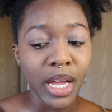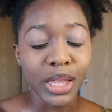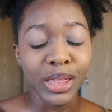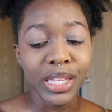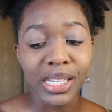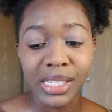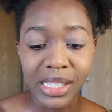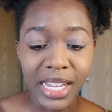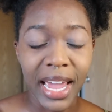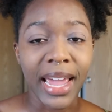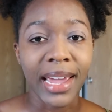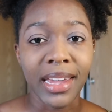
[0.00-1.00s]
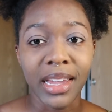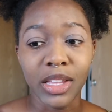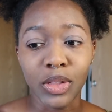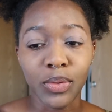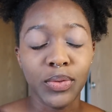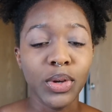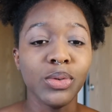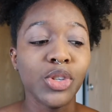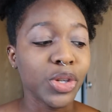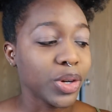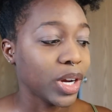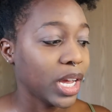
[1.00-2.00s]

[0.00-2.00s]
this day in the future.